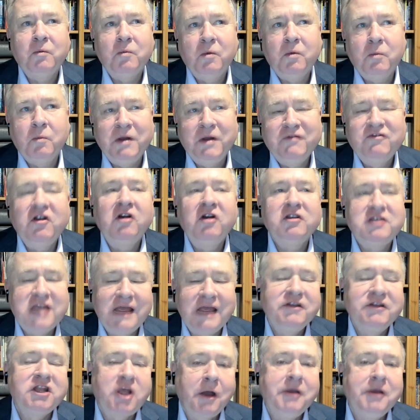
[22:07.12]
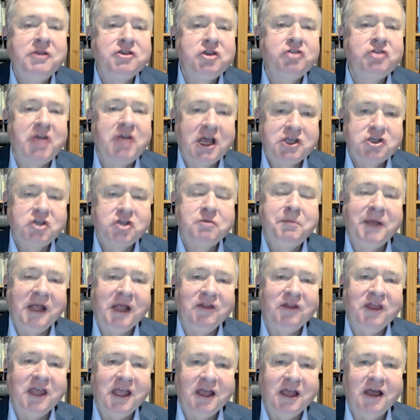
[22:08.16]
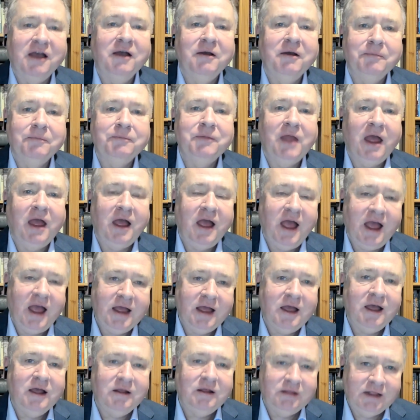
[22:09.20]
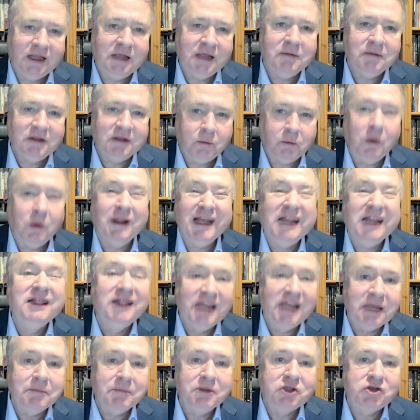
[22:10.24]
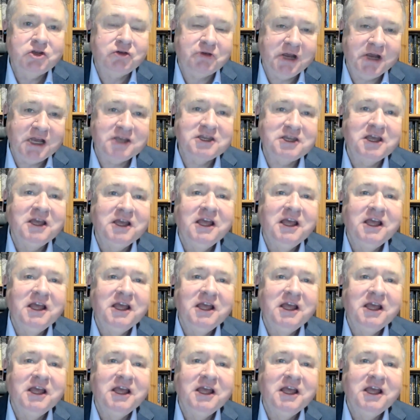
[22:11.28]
We've got David Cohen's address as being in Leman Street,